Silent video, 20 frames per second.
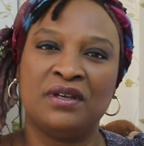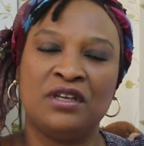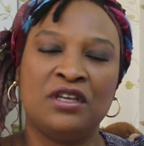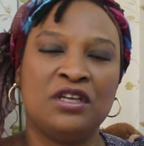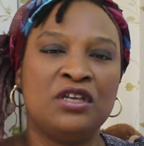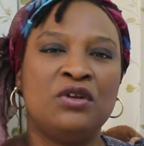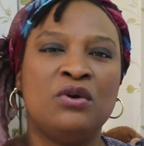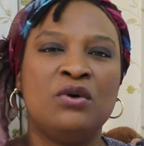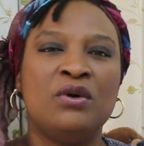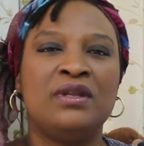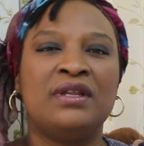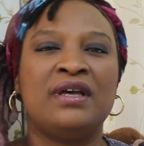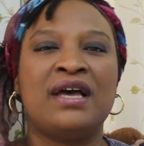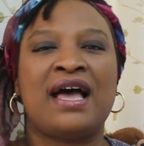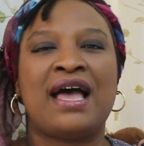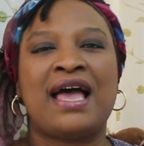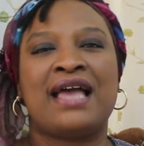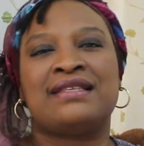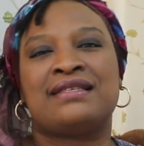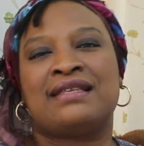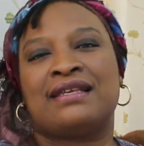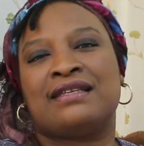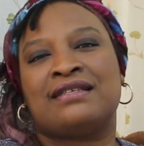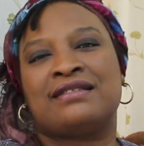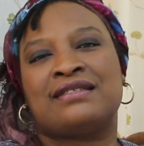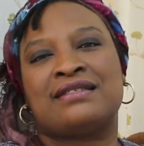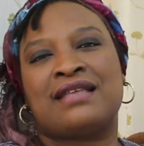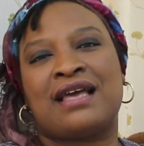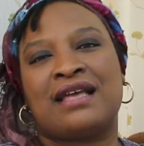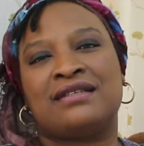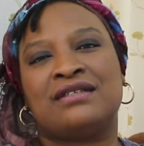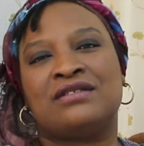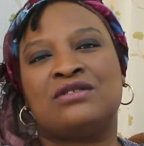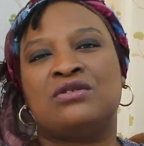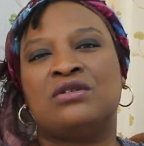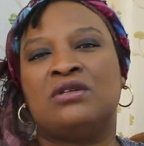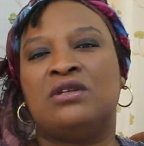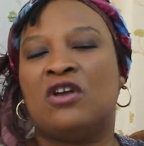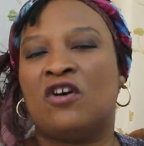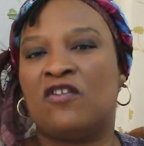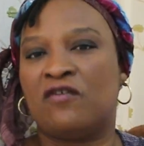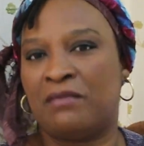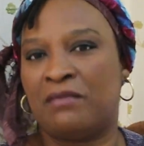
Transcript: You know, as I started to love